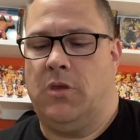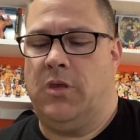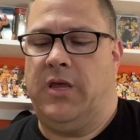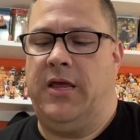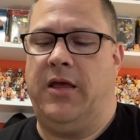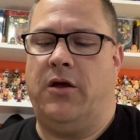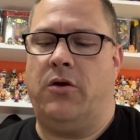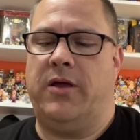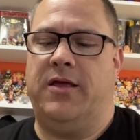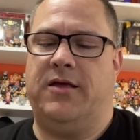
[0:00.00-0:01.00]

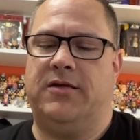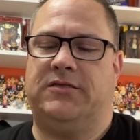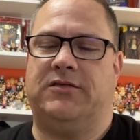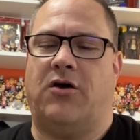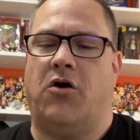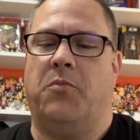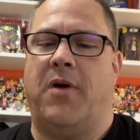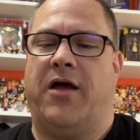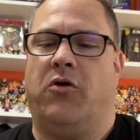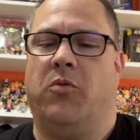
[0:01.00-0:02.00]
Here is our
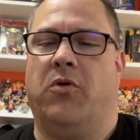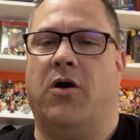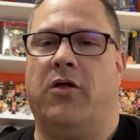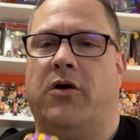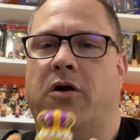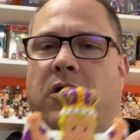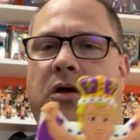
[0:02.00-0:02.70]
micro brawler.